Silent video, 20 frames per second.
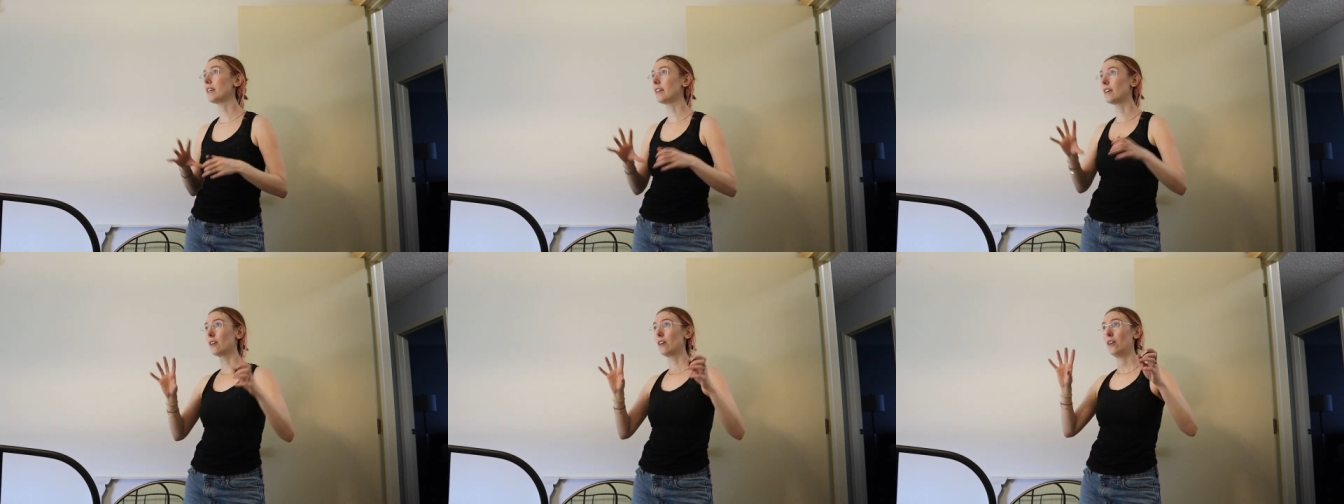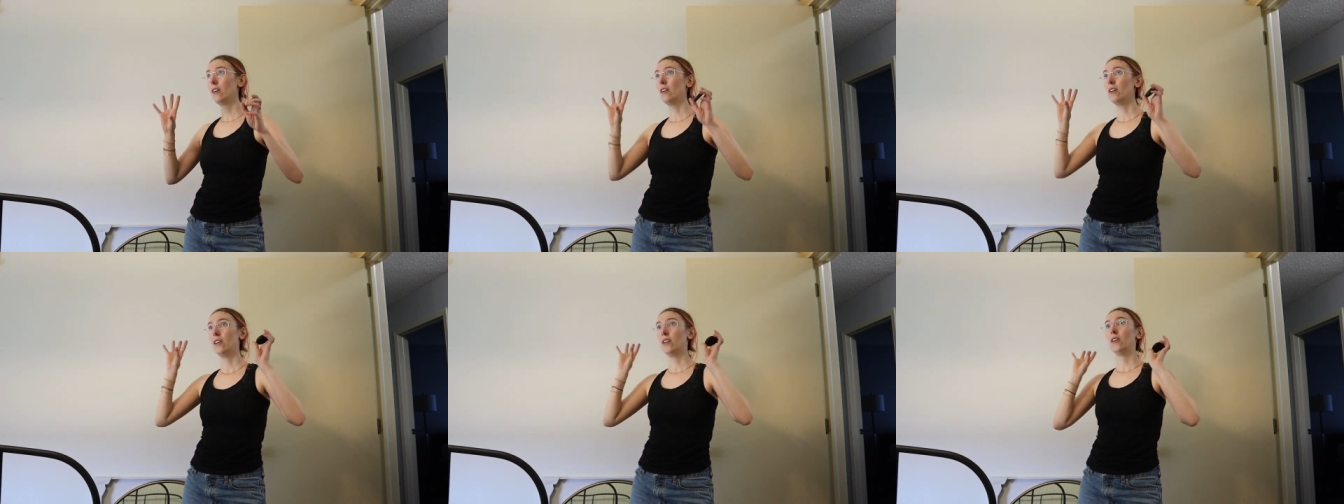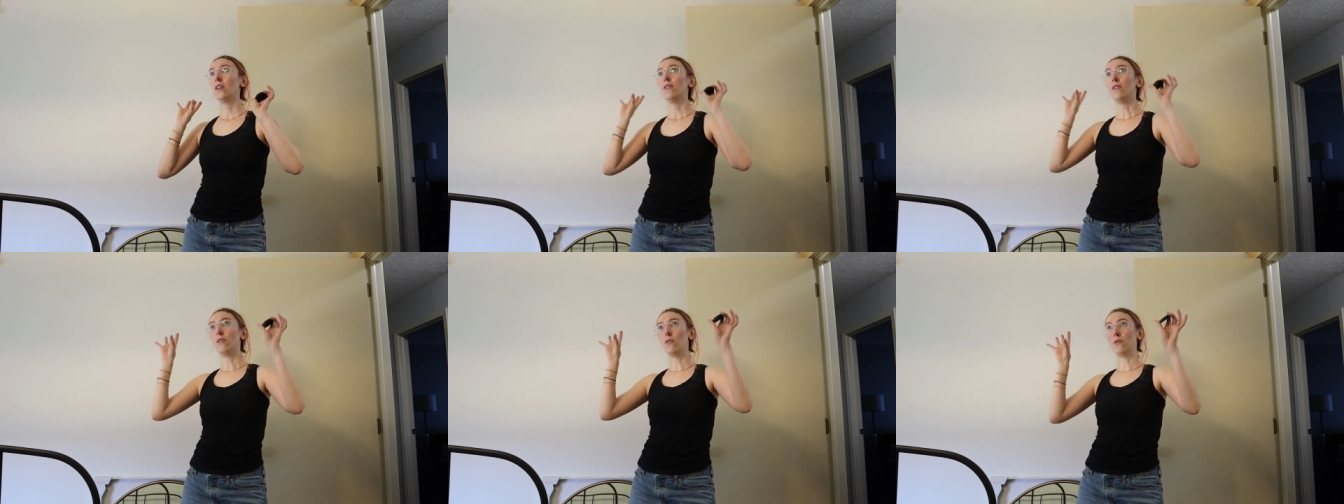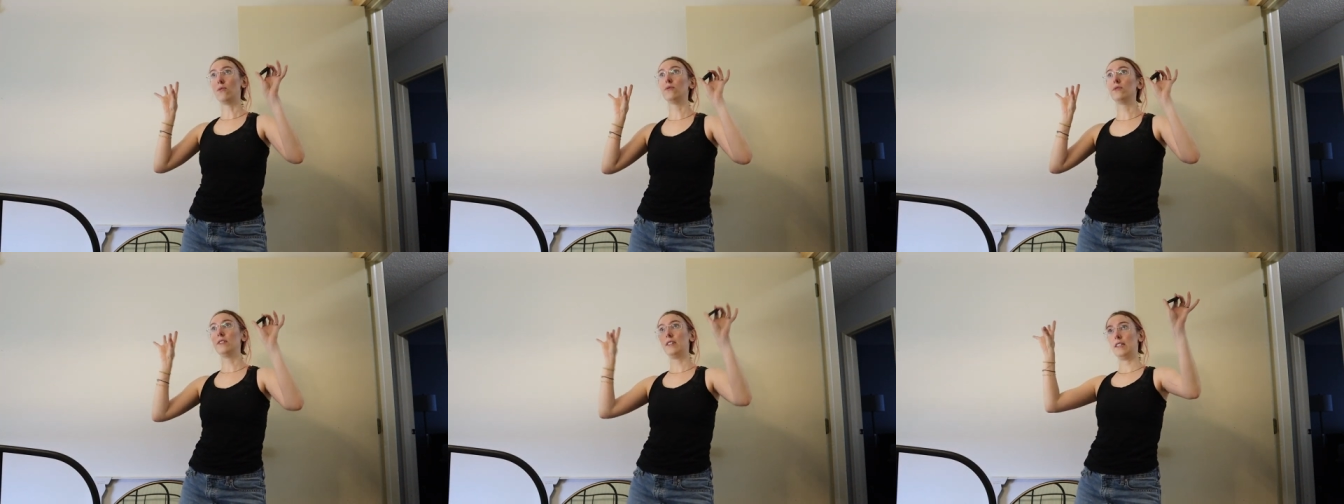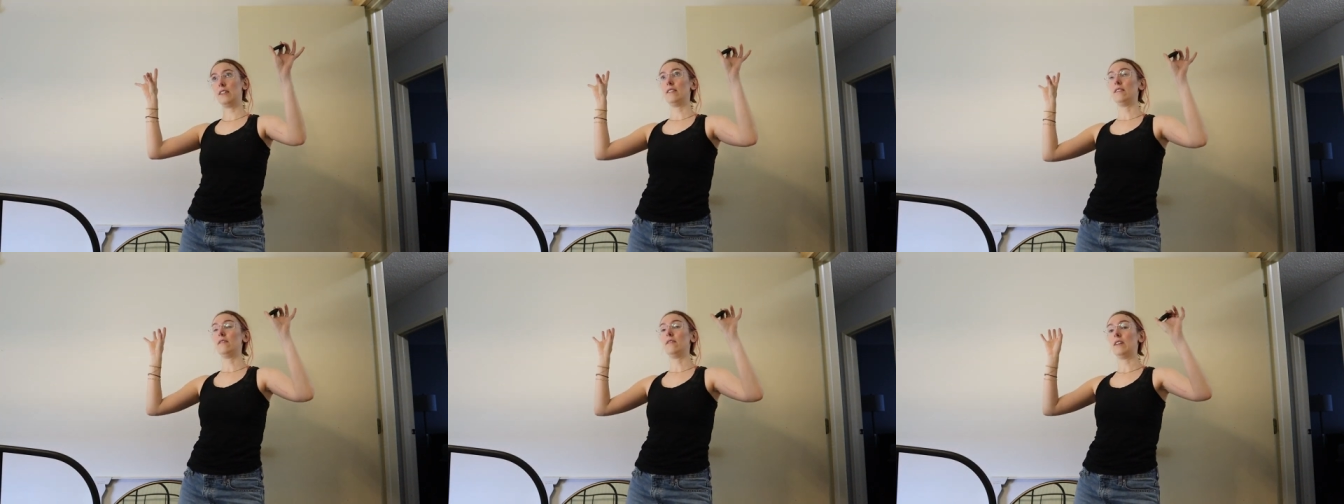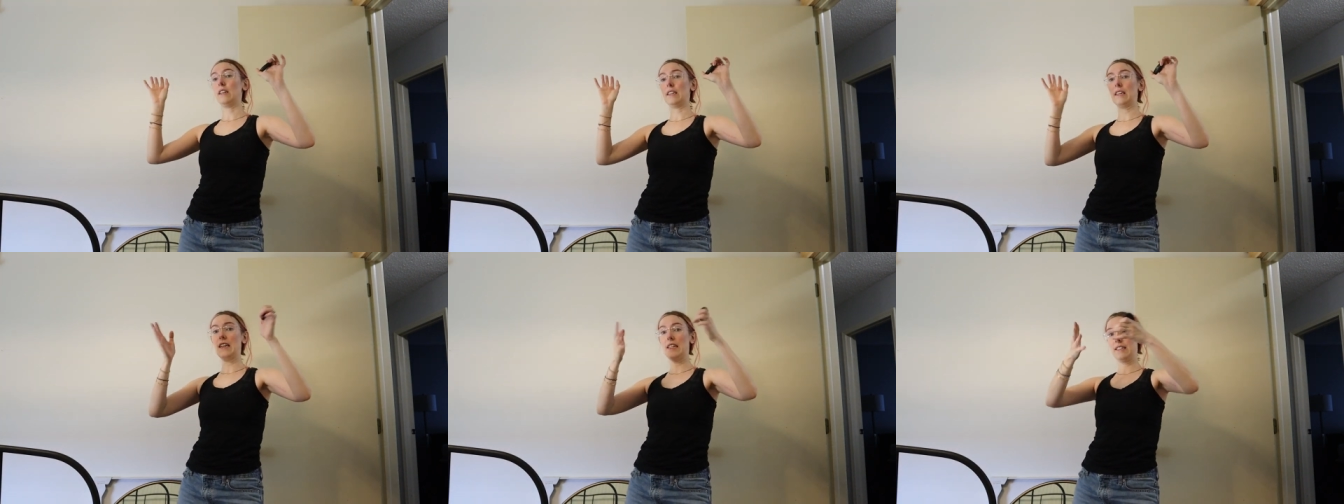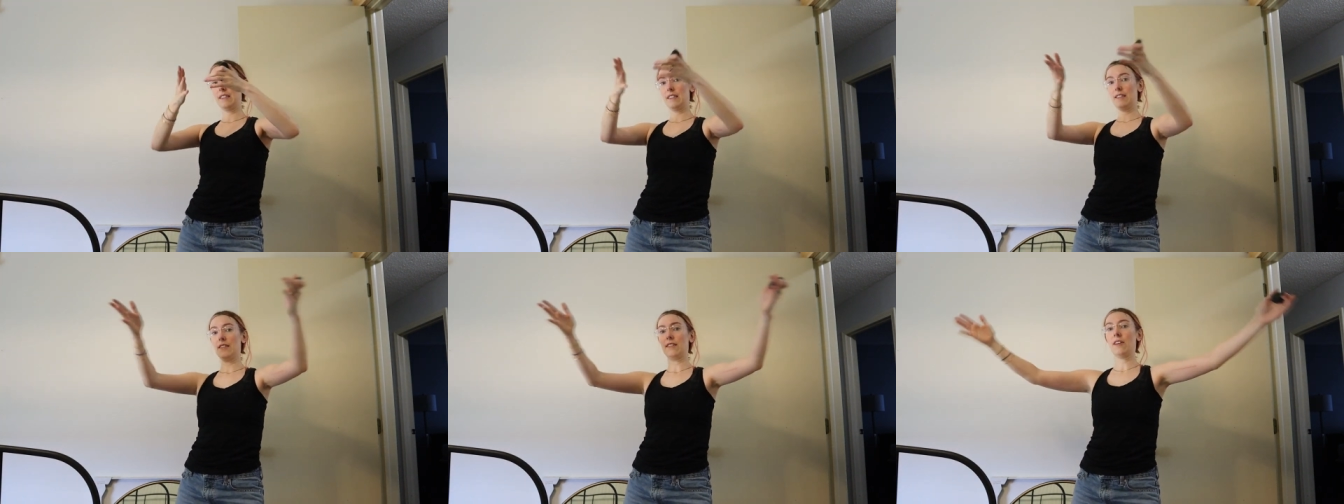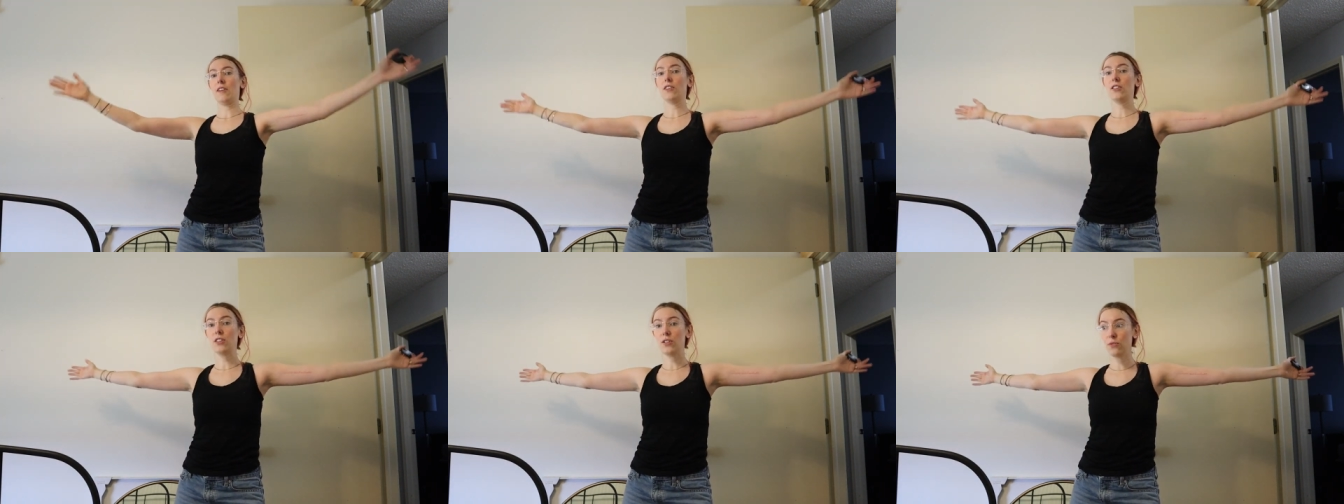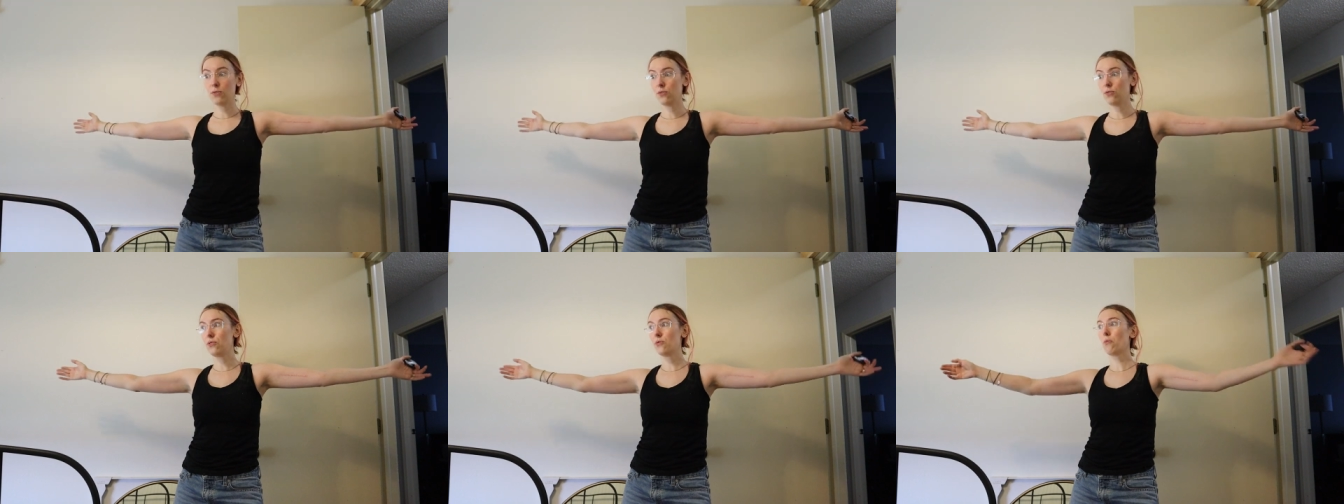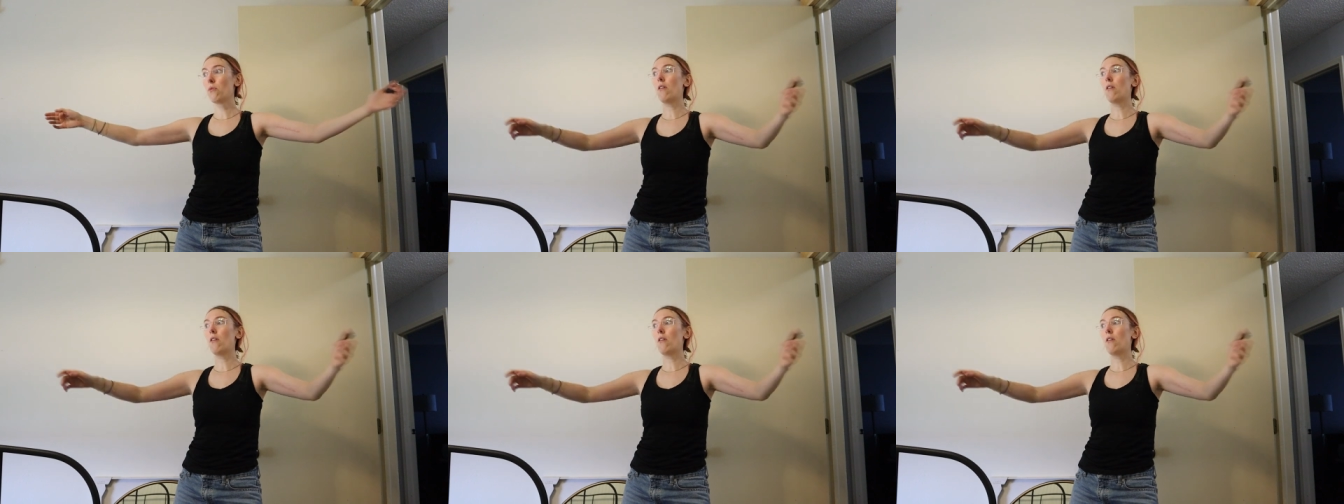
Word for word: Like hold it against a huge